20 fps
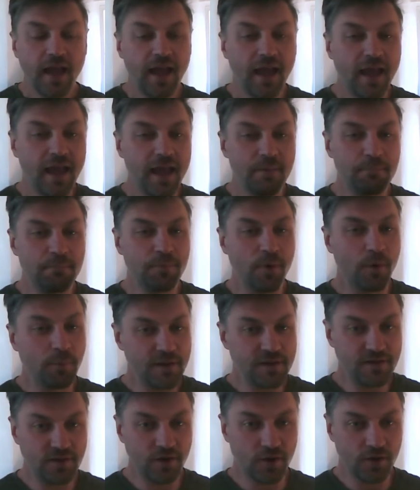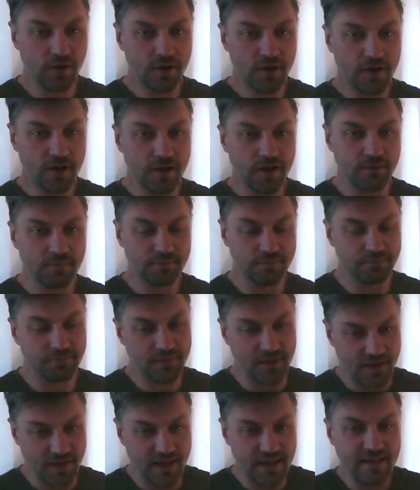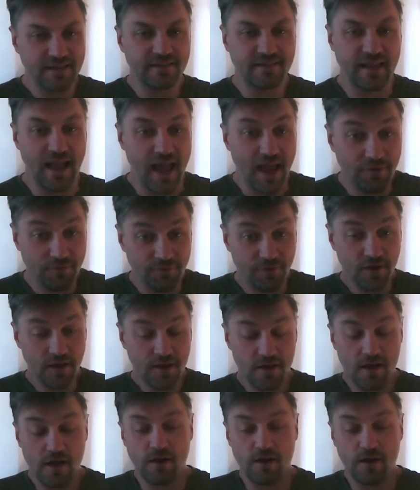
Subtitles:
It probably took the least effort